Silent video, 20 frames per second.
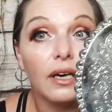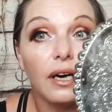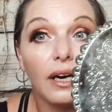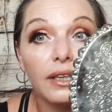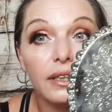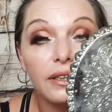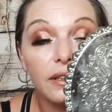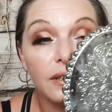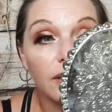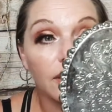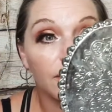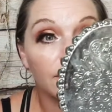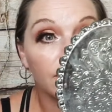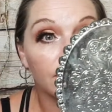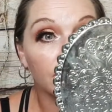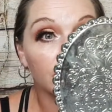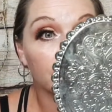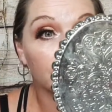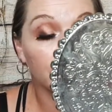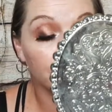I need to cut
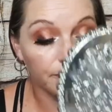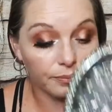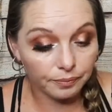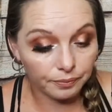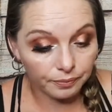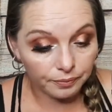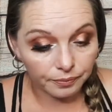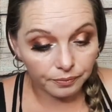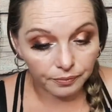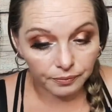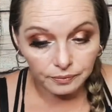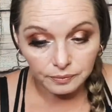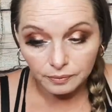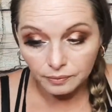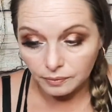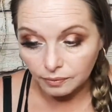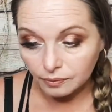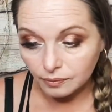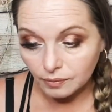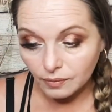them.
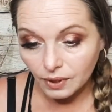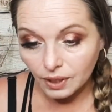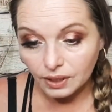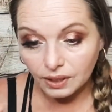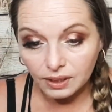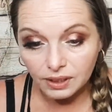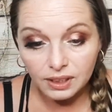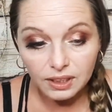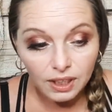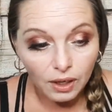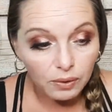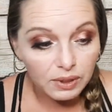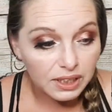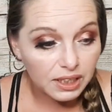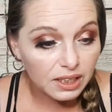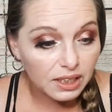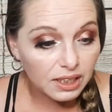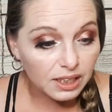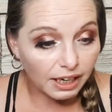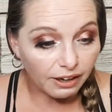This is always
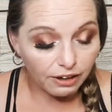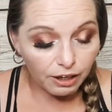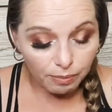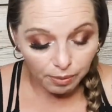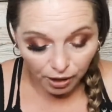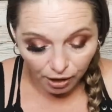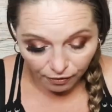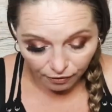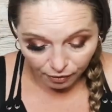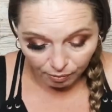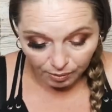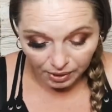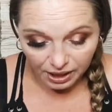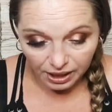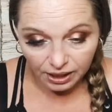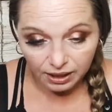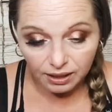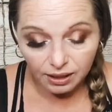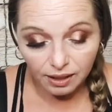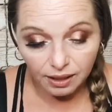a scary part for
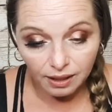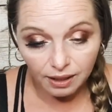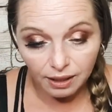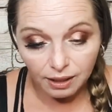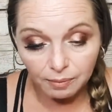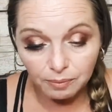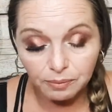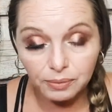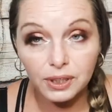me um,